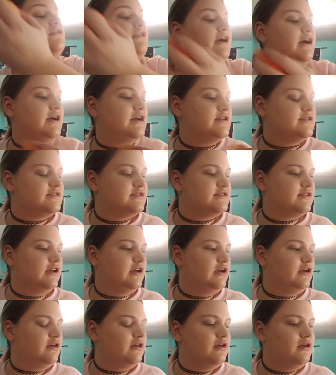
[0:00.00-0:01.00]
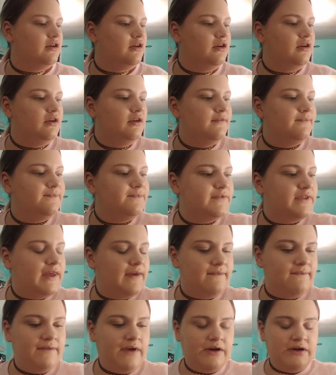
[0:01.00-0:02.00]
eyes is like
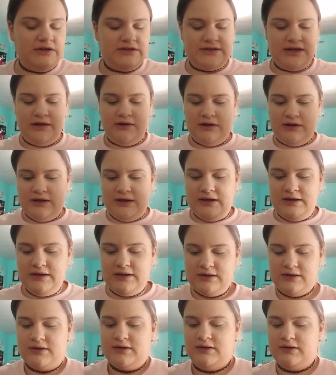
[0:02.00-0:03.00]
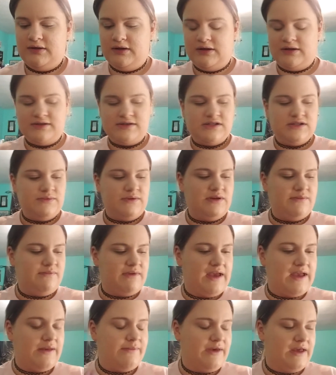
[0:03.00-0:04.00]
very delicate, like a sweet
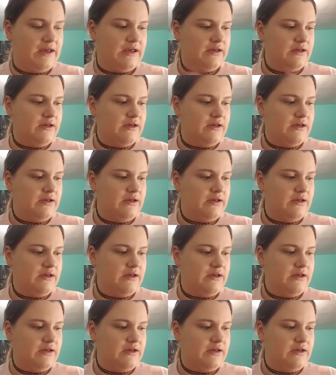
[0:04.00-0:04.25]
baby.